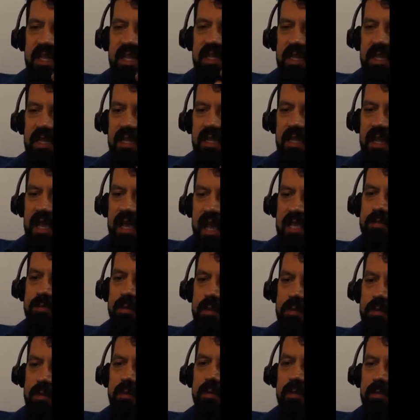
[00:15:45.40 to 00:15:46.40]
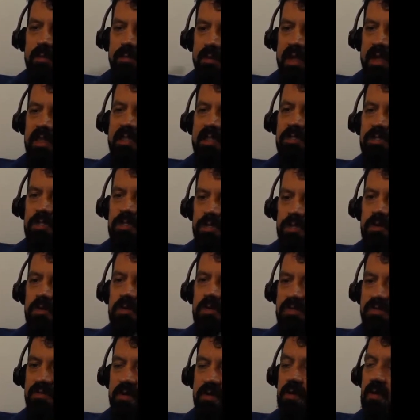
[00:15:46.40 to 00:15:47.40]
a gas permeable brings to a
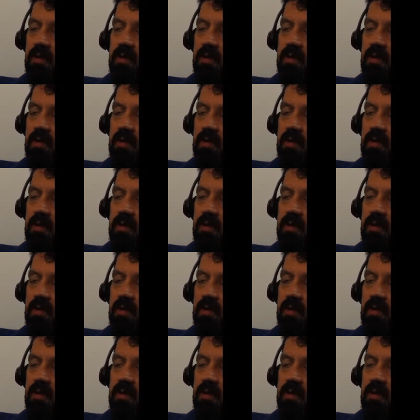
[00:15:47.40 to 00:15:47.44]
spherical